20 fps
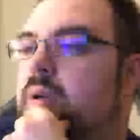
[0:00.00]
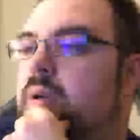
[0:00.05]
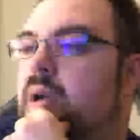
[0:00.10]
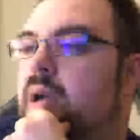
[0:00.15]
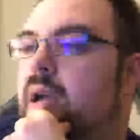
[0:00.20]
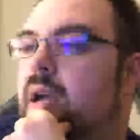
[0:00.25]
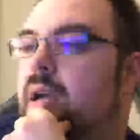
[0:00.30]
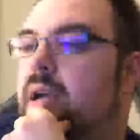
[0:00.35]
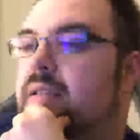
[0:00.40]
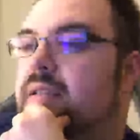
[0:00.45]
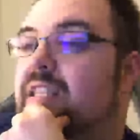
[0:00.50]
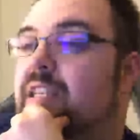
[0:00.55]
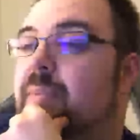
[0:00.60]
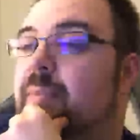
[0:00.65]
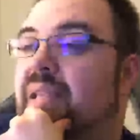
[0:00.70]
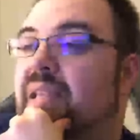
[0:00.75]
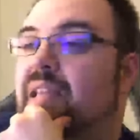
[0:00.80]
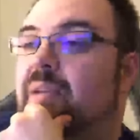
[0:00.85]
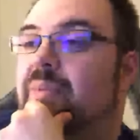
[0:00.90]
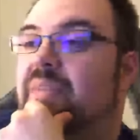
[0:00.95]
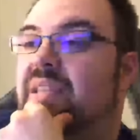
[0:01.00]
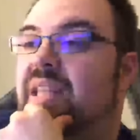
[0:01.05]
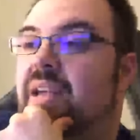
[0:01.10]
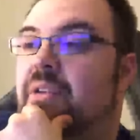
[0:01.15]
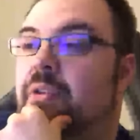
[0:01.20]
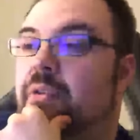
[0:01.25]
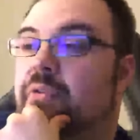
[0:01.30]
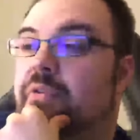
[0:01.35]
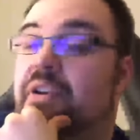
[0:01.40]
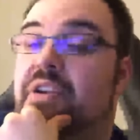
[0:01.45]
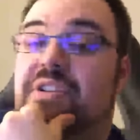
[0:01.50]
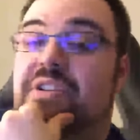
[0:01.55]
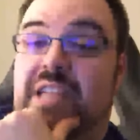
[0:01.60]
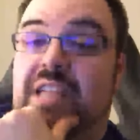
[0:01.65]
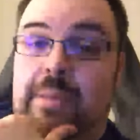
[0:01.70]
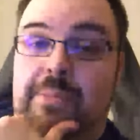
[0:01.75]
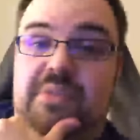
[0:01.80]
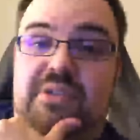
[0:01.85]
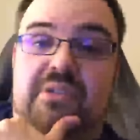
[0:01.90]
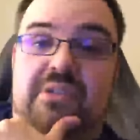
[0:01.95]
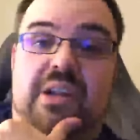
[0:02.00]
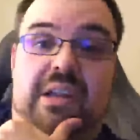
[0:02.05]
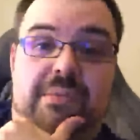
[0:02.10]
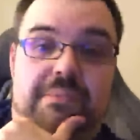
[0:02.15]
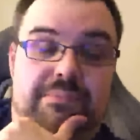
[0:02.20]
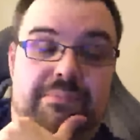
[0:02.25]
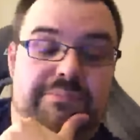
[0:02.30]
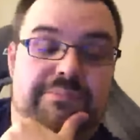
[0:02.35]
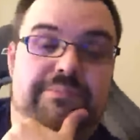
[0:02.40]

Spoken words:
It's going to be lit with that new fridge, damn straight.